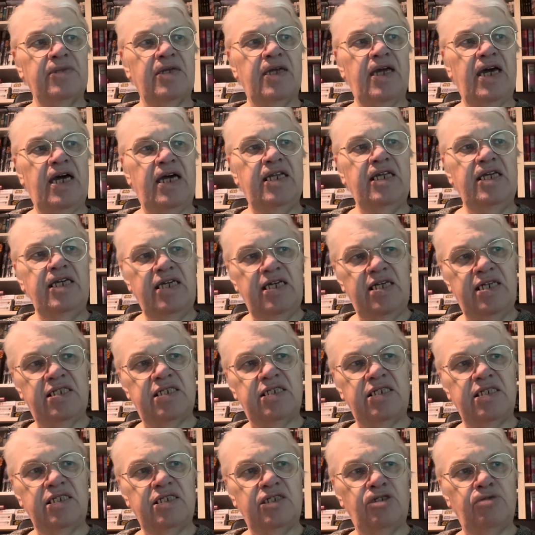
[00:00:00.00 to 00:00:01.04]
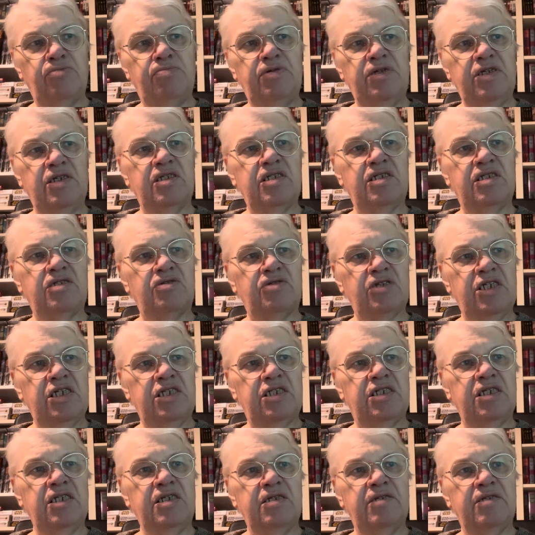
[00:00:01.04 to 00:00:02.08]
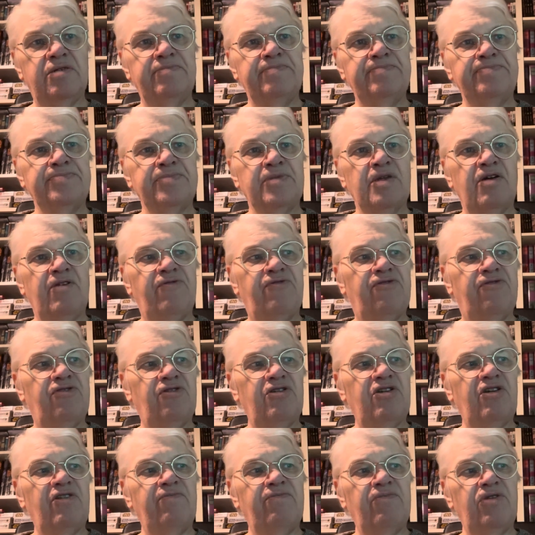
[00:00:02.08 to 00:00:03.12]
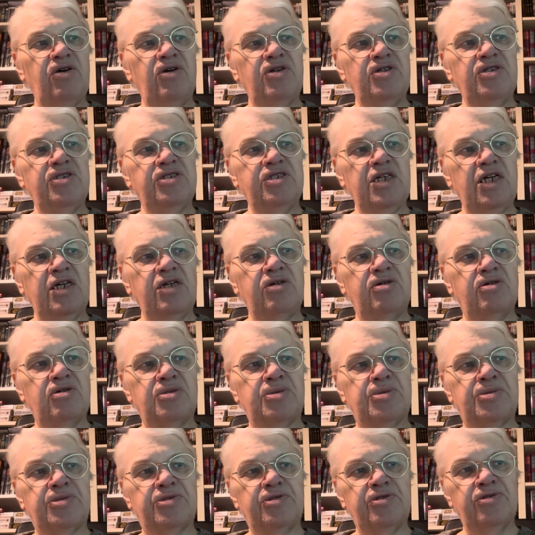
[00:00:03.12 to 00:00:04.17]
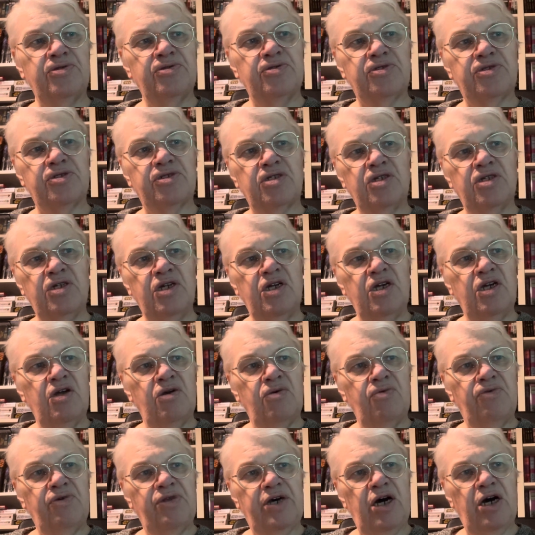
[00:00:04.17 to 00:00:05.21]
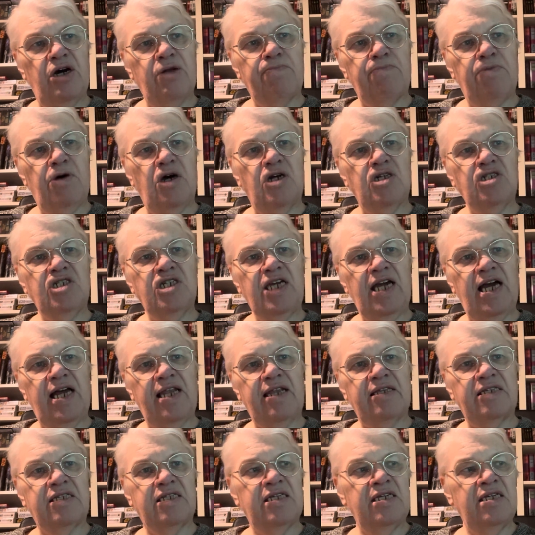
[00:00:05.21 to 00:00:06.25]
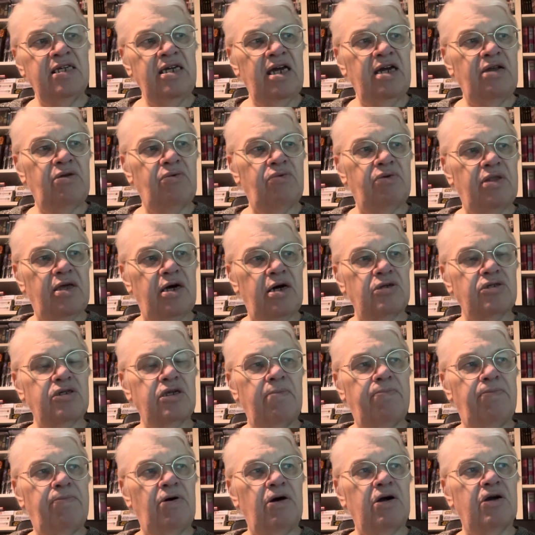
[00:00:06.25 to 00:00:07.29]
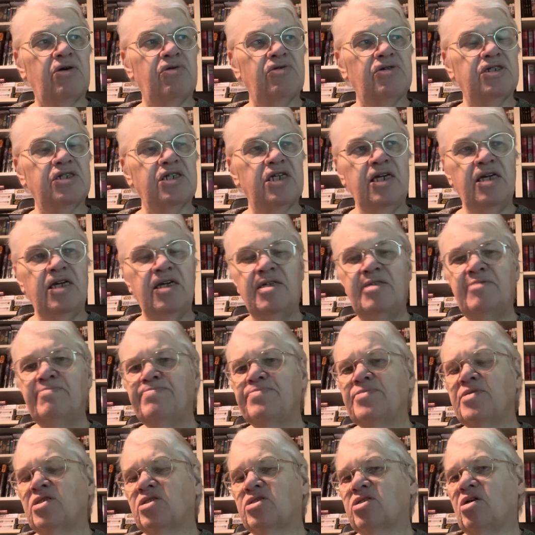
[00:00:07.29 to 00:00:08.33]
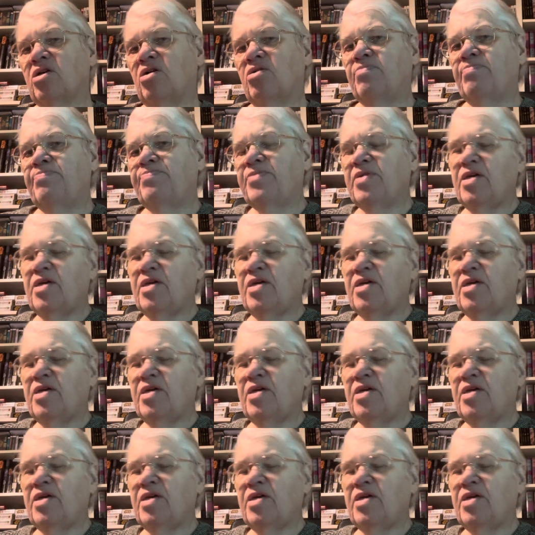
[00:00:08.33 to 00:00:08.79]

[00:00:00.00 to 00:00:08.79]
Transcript: and easy to be entreated, full of mercy and good fruits, without partiality and without hypocrisy. So